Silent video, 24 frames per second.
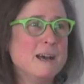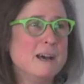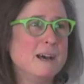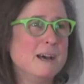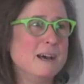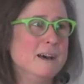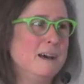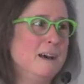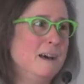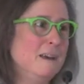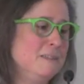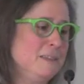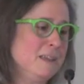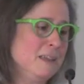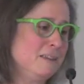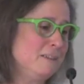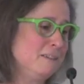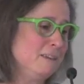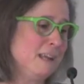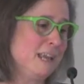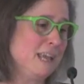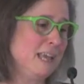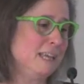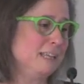On the
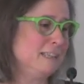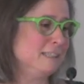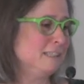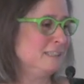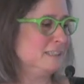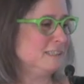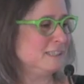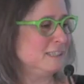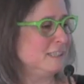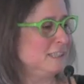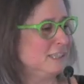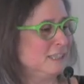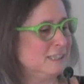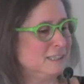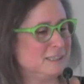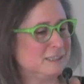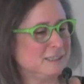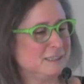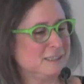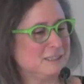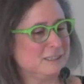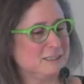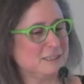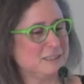other hand,
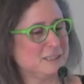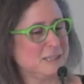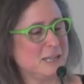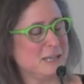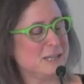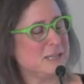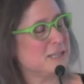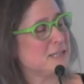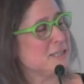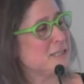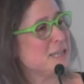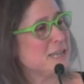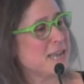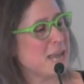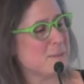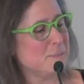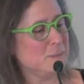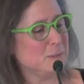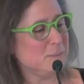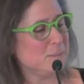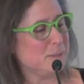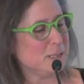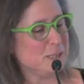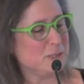it's
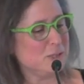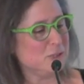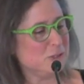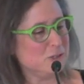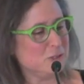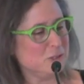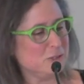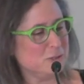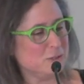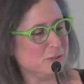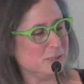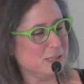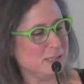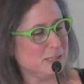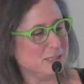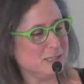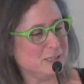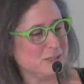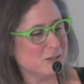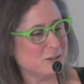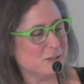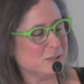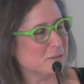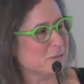enabled me to do
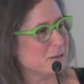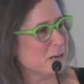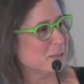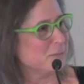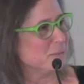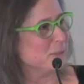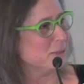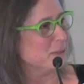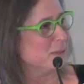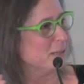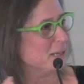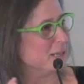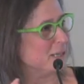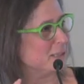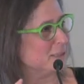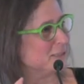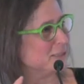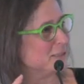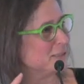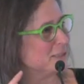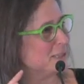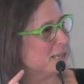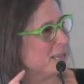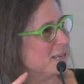incredible
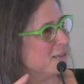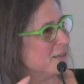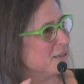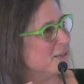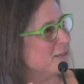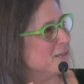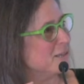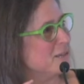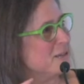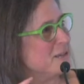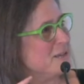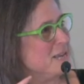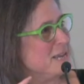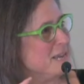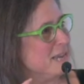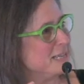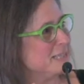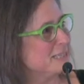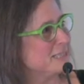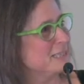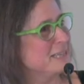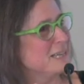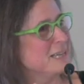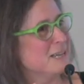things, and to
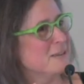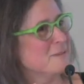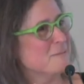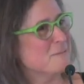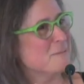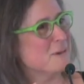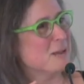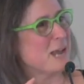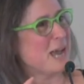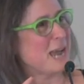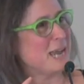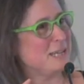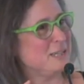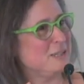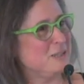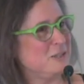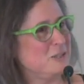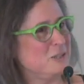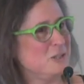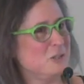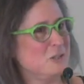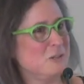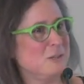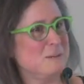knit what I
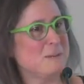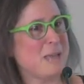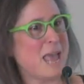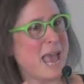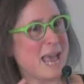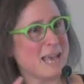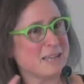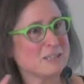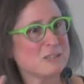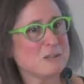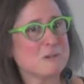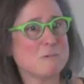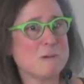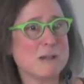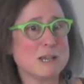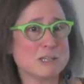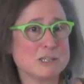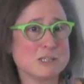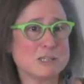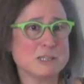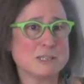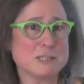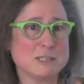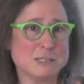do and ask
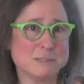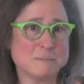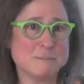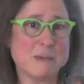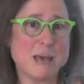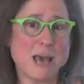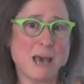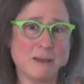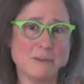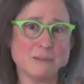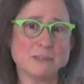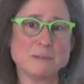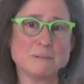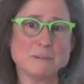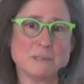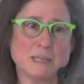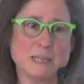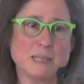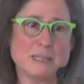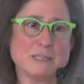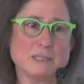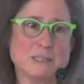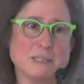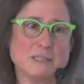questions about the
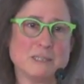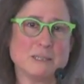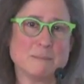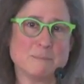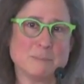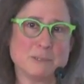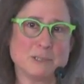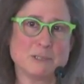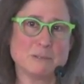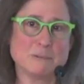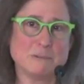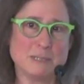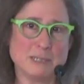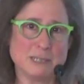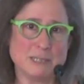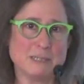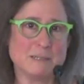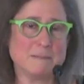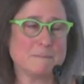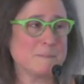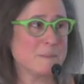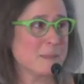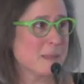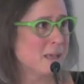relationship
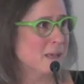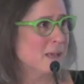between